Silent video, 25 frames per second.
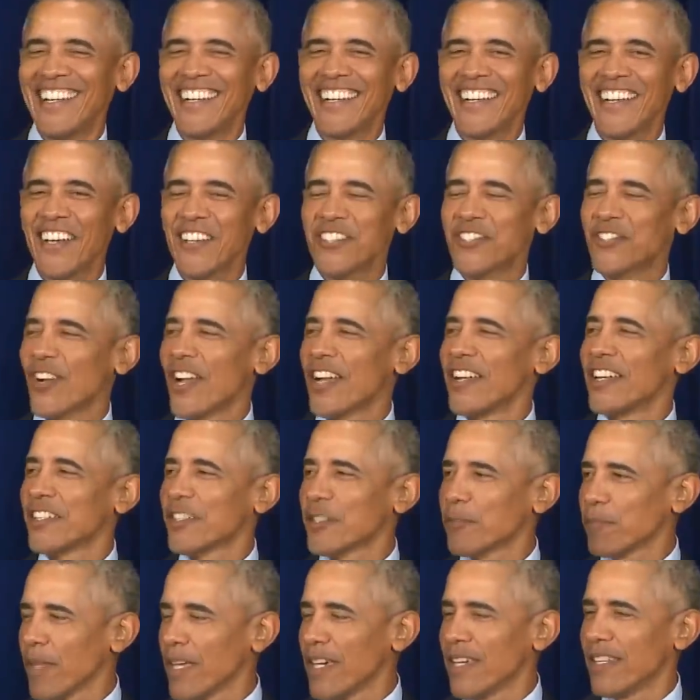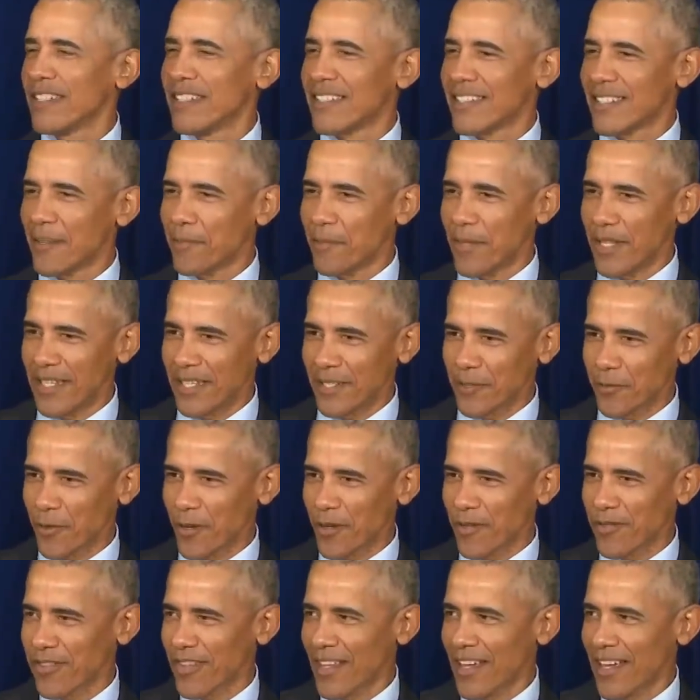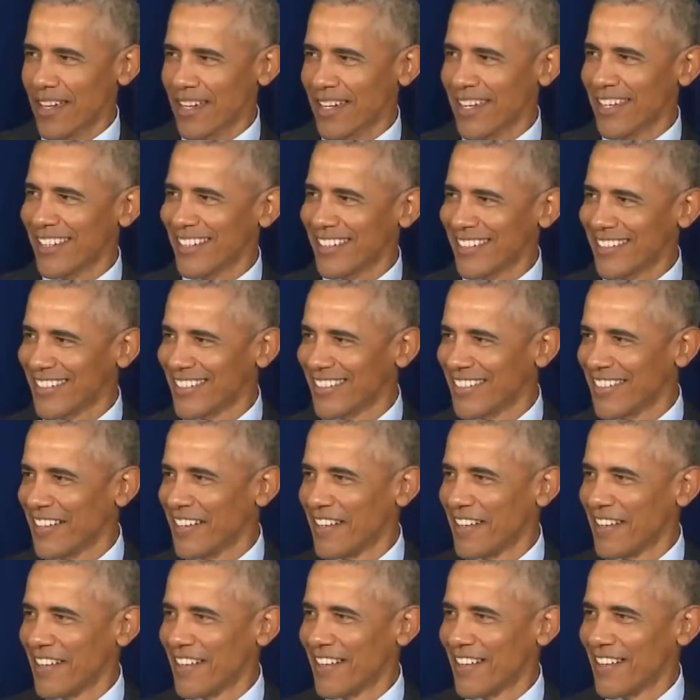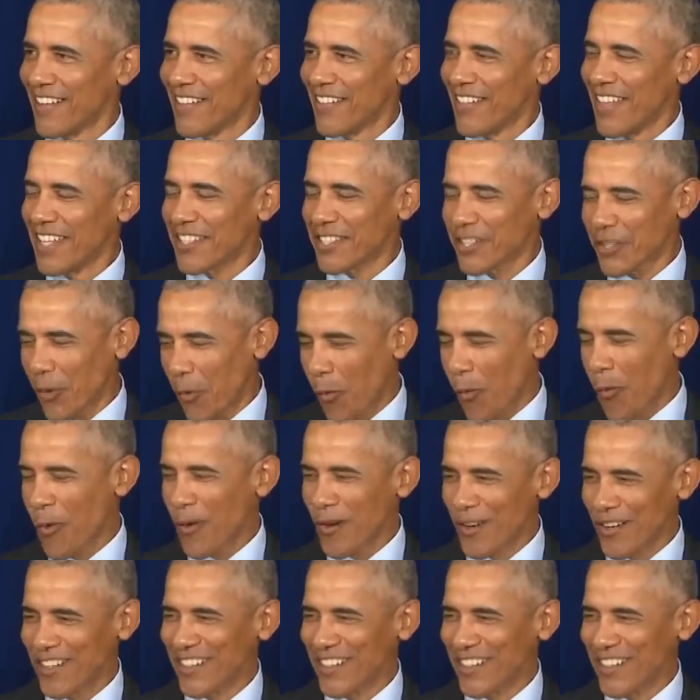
I was trying to explain to somebody as we were flying in. That's corn.